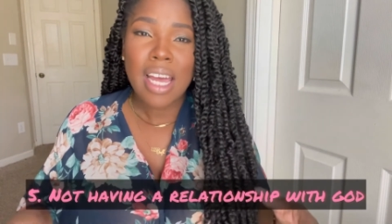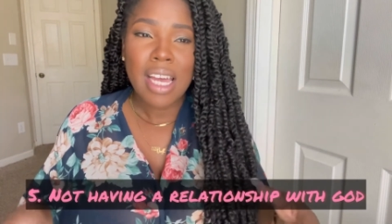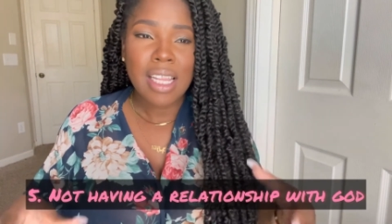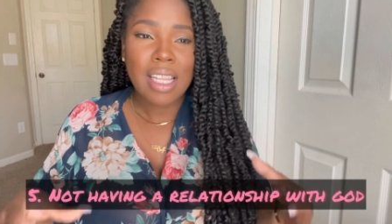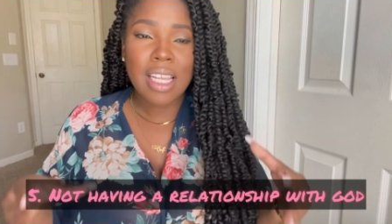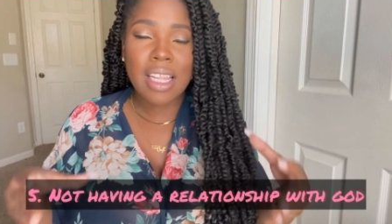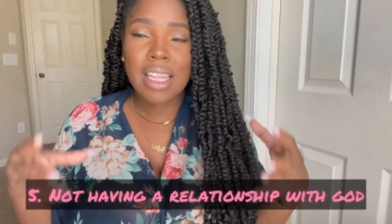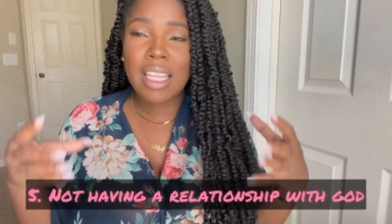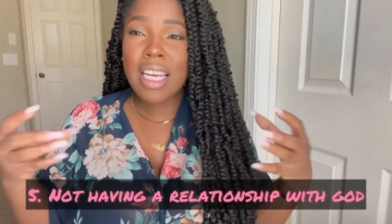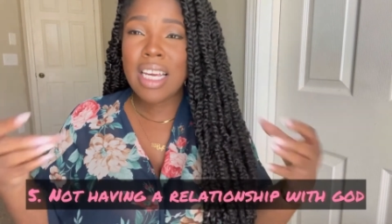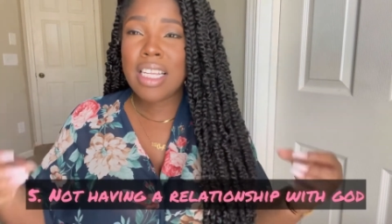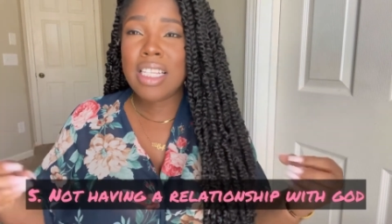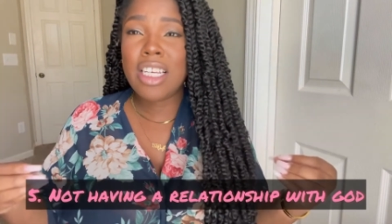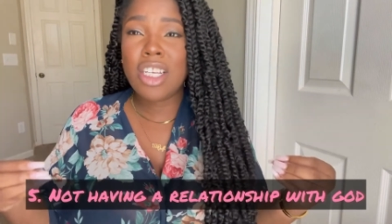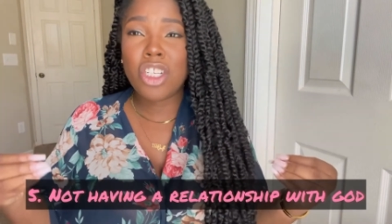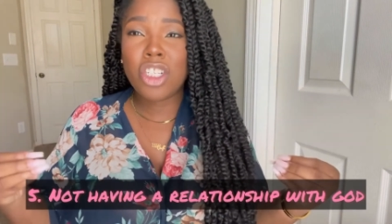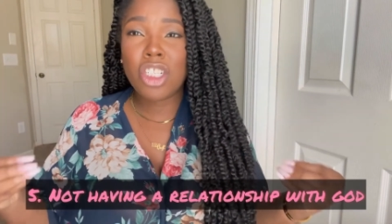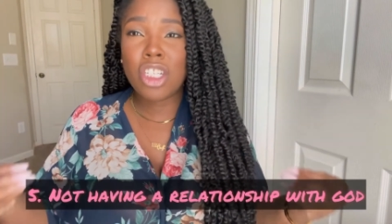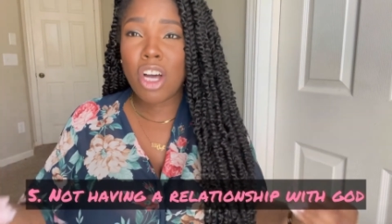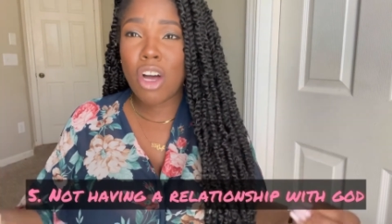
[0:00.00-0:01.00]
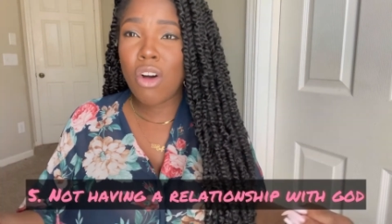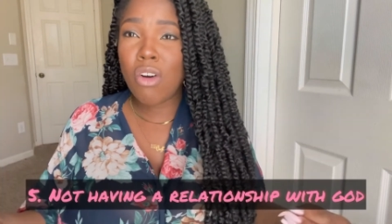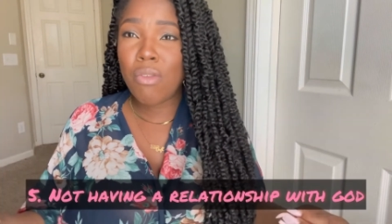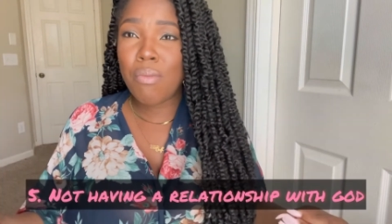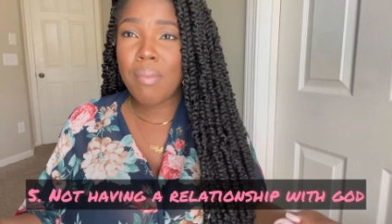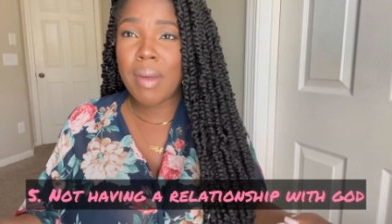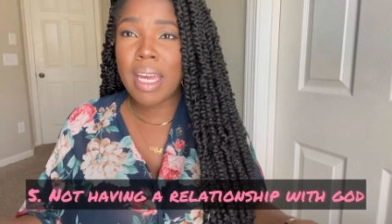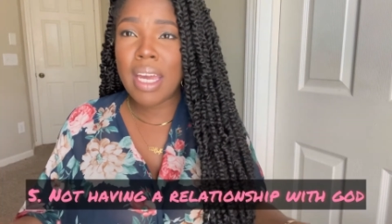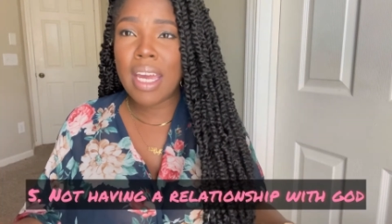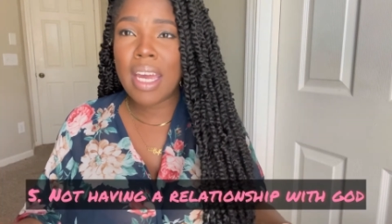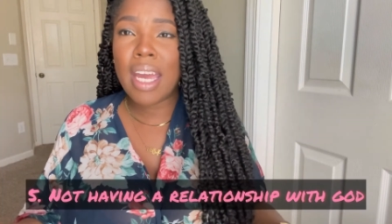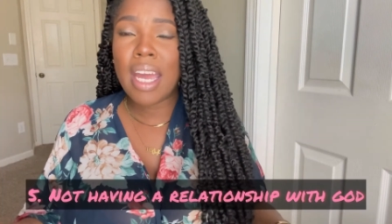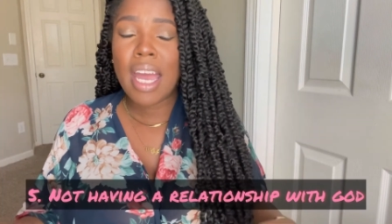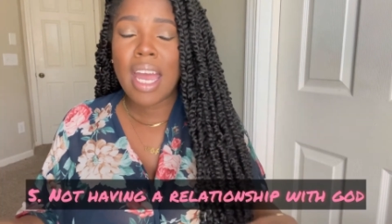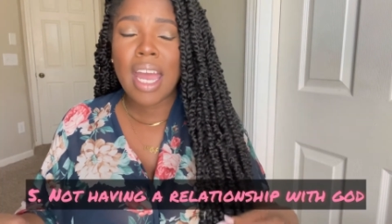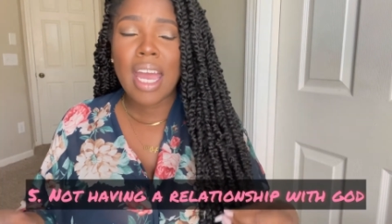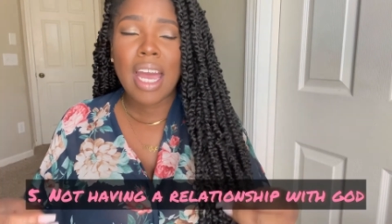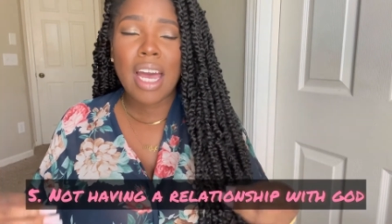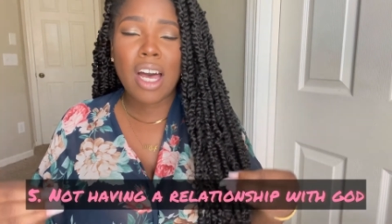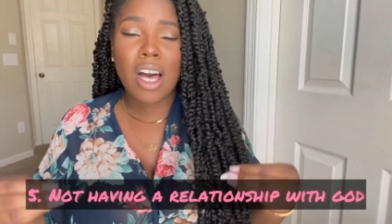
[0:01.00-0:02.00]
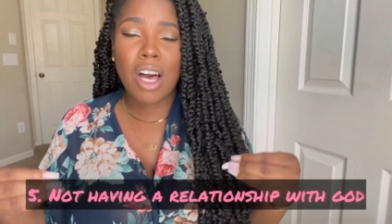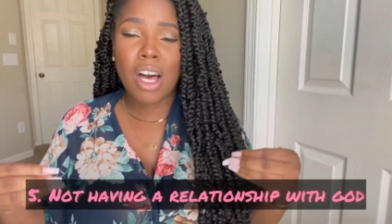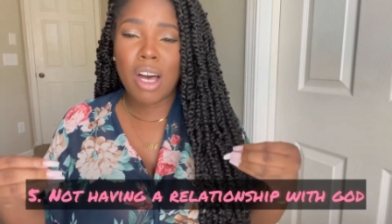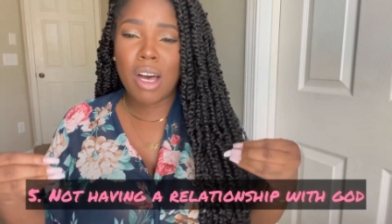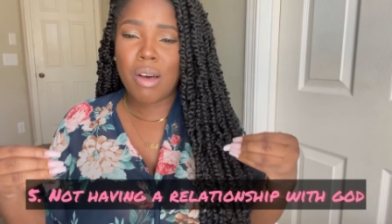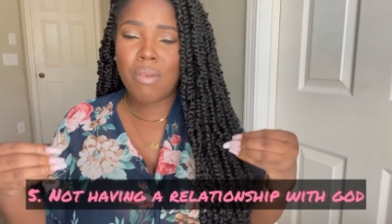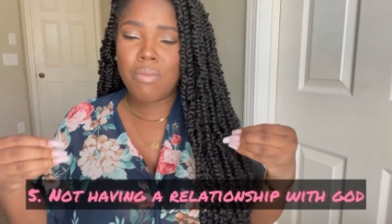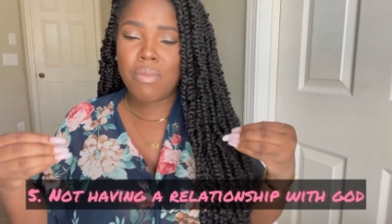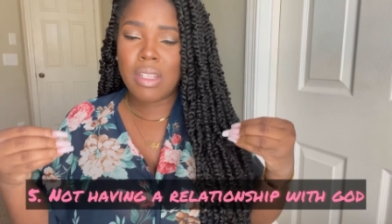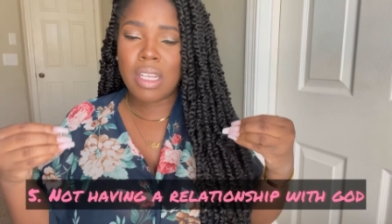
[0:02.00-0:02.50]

The things he showed me, um,